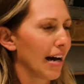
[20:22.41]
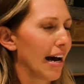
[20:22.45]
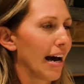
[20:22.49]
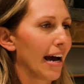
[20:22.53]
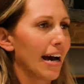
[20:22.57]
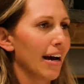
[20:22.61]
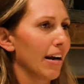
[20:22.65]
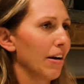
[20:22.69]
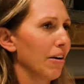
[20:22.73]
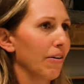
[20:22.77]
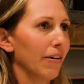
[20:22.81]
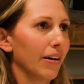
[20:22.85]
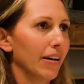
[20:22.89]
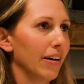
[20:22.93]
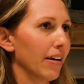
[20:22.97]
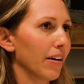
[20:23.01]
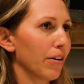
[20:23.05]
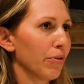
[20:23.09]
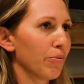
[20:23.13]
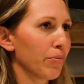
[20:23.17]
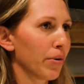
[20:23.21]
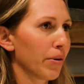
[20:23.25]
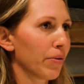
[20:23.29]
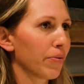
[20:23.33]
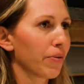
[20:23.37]
I had no
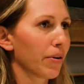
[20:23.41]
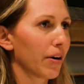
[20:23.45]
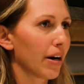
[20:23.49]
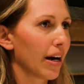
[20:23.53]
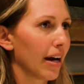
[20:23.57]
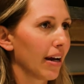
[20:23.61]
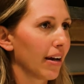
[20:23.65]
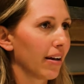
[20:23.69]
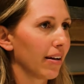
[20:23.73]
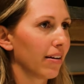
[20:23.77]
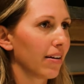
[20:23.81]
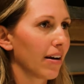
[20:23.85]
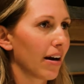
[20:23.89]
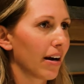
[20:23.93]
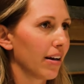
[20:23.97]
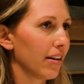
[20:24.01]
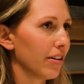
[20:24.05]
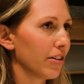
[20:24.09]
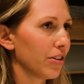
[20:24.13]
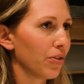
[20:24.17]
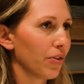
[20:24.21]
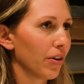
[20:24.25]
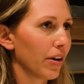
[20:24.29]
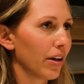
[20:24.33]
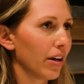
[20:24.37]
idea before I got
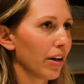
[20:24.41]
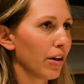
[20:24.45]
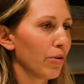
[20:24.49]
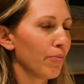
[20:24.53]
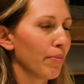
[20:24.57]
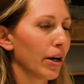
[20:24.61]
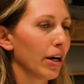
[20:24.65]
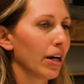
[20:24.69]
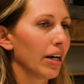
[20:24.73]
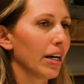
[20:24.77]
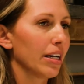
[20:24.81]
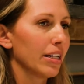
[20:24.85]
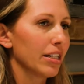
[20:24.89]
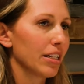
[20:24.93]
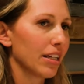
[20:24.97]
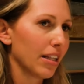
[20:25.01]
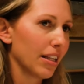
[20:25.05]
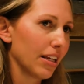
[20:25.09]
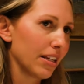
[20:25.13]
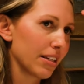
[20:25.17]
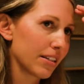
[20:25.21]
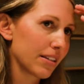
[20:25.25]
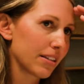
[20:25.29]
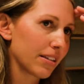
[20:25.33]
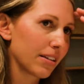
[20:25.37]
into it and mm-hmm. married into
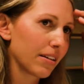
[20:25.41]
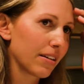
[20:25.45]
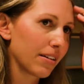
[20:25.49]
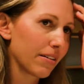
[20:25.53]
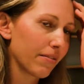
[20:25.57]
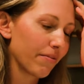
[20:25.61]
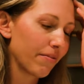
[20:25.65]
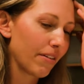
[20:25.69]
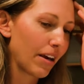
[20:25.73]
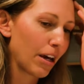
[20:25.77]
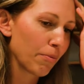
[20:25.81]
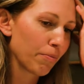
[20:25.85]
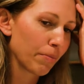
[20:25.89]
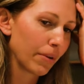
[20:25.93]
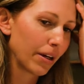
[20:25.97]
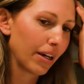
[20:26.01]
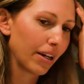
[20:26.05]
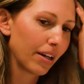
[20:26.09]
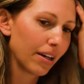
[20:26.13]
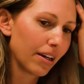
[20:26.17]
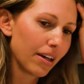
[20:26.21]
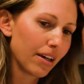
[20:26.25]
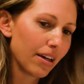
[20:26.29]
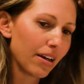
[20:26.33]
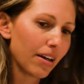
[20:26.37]
this family.
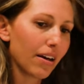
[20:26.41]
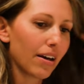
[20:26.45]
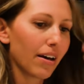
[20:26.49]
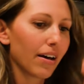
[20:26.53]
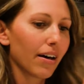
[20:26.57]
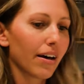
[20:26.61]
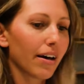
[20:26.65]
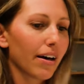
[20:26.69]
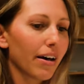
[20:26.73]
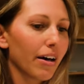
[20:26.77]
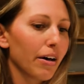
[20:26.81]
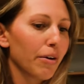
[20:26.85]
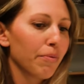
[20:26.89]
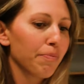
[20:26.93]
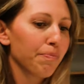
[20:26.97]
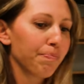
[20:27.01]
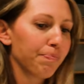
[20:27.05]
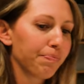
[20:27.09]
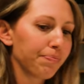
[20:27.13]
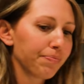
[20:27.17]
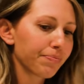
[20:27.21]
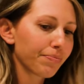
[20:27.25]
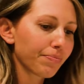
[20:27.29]
Um,